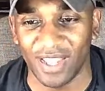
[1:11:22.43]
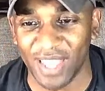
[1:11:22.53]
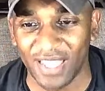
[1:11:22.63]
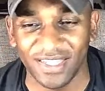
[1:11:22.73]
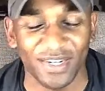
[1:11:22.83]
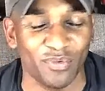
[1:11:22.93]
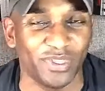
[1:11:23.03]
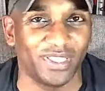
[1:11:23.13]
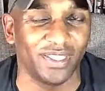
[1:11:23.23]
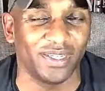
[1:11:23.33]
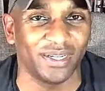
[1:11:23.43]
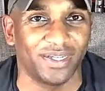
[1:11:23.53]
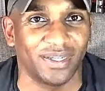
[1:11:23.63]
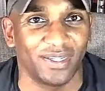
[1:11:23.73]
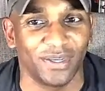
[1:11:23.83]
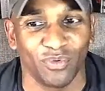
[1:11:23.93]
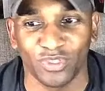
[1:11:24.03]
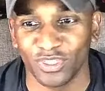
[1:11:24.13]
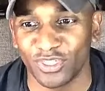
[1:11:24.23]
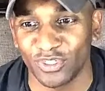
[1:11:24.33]
I did it with the
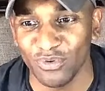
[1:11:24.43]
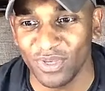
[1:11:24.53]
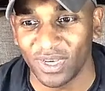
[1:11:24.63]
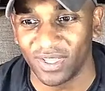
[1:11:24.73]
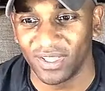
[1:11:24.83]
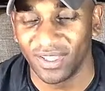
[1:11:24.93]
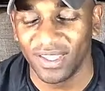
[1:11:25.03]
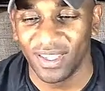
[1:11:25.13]
Stuka.